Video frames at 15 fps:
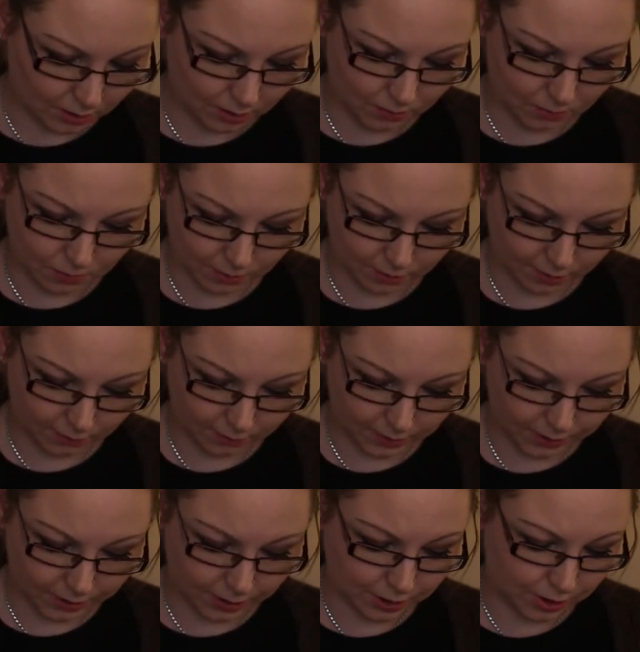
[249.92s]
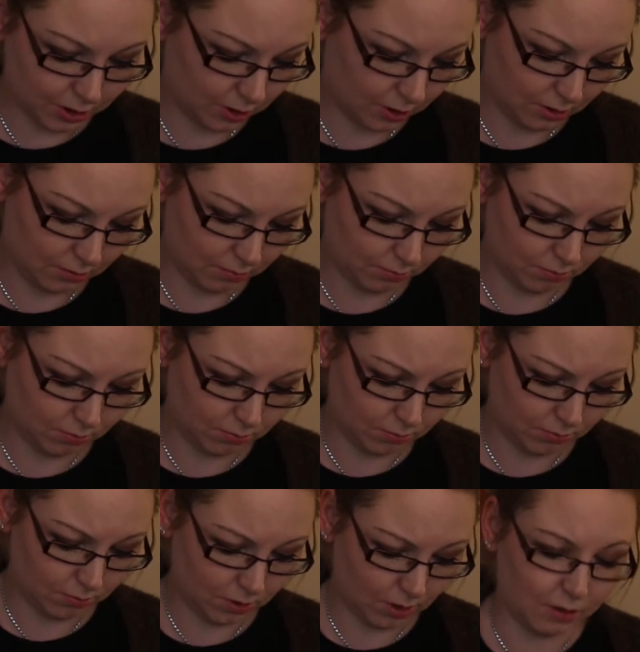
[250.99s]
it was finished
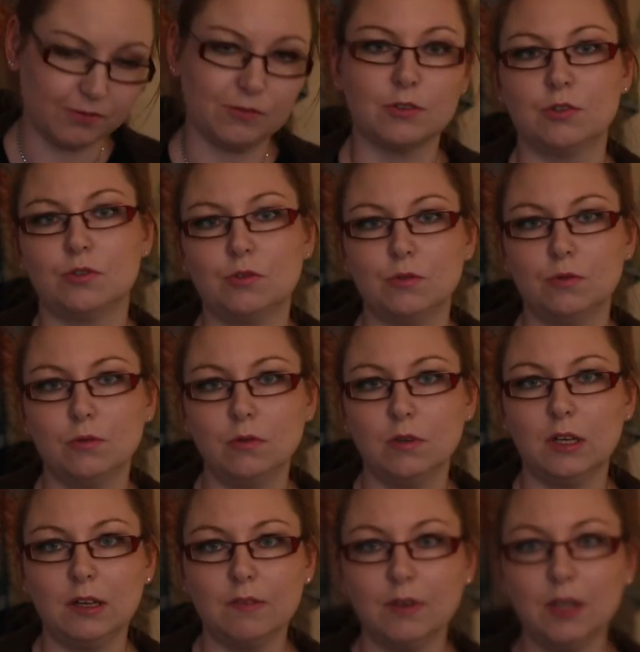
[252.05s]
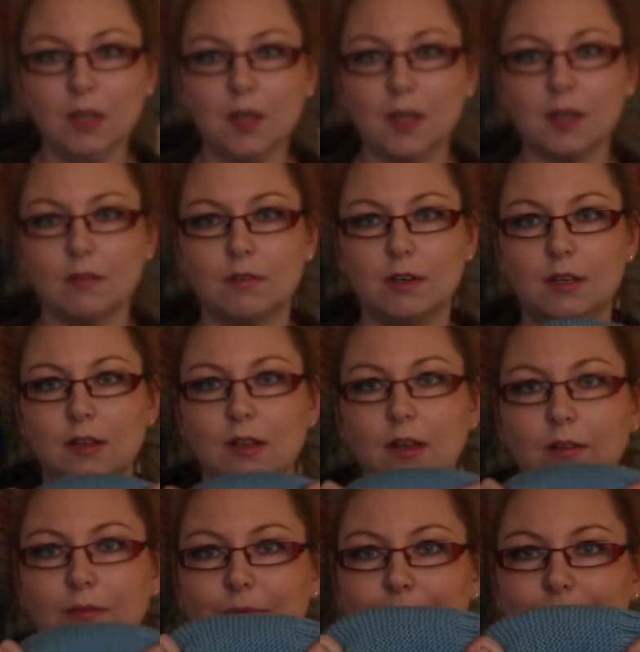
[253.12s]
after 2 evenings of knitting.
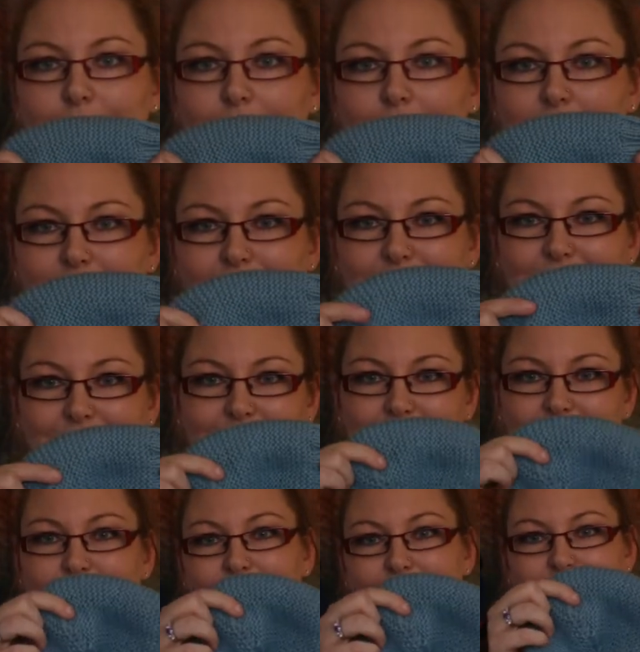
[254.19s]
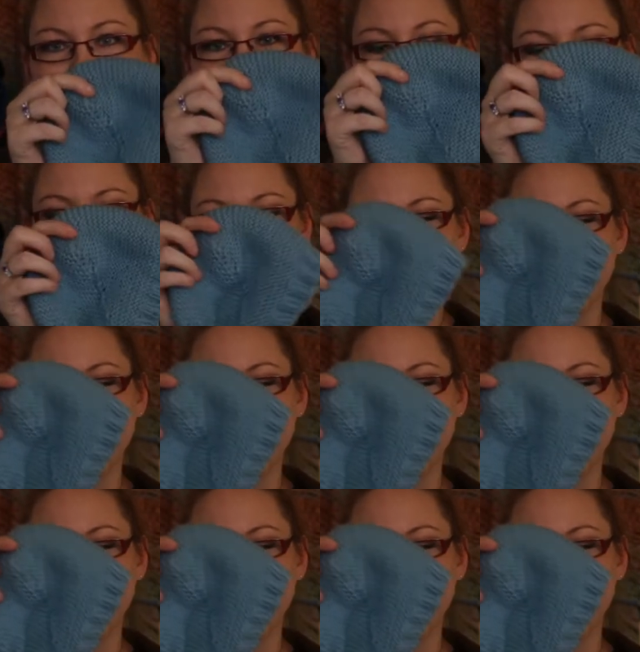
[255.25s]
Look how cute.